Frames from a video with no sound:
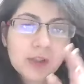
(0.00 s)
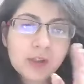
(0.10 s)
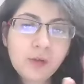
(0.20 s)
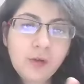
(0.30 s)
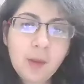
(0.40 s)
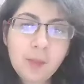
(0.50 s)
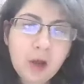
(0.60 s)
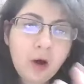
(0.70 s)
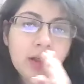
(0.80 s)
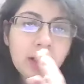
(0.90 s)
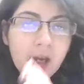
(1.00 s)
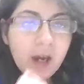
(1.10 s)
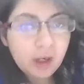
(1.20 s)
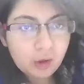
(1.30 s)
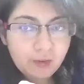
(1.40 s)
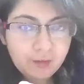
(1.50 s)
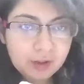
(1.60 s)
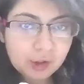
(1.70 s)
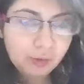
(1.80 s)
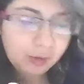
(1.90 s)
So epilogue, end of
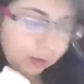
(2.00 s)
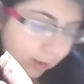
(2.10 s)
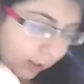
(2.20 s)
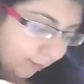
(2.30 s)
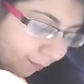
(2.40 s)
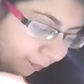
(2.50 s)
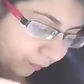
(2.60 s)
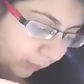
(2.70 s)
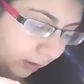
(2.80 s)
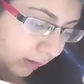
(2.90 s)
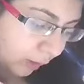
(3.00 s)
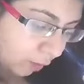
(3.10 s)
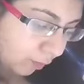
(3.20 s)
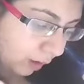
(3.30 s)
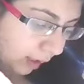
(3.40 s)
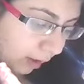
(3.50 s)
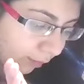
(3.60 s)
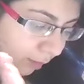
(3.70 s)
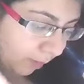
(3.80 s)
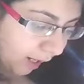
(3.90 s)
the story, right? So end
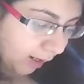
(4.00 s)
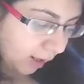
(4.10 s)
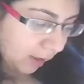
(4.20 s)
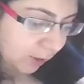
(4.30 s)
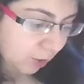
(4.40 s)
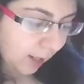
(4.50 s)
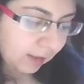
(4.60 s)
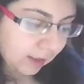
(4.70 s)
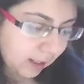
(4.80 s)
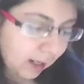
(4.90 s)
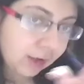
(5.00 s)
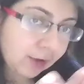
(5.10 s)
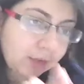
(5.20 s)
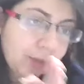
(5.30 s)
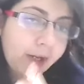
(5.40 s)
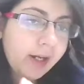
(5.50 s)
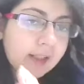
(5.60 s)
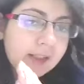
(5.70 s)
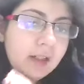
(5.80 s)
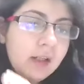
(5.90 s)
of the play. So at the end of the play
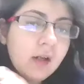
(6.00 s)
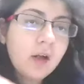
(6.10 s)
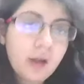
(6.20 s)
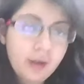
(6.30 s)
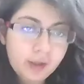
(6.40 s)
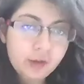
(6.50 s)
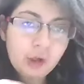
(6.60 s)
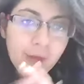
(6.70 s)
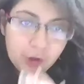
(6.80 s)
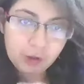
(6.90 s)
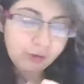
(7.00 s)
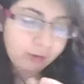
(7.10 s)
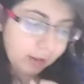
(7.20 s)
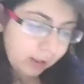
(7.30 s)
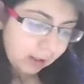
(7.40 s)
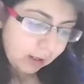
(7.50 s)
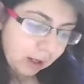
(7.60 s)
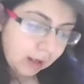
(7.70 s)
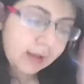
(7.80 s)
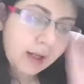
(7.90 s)
is the correct option, right?
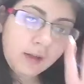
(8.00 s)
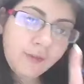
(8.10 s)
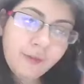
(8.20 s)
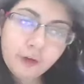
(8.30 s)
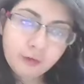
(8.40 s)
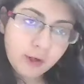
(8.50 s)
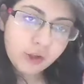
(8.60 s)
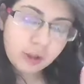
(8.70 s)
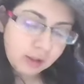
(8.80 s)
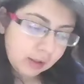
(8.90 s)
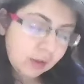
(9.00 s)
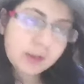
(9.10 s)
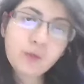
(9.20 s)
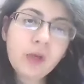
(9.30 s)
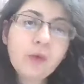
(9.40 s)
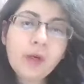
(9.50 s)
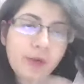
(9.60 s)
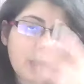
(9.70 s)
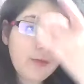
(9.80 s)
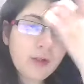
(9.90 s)
Then the fourth question, we are going
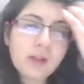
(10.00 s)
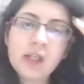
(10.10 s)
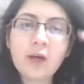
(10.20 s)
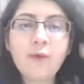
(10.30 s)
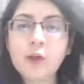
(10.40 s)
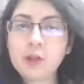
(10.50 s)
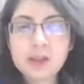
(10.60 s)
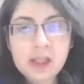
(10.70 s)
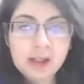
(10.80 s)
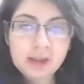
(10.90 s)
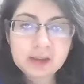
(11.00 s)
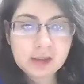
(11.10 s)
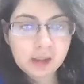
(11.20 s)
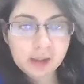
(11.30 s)
to cover 10 questions like this.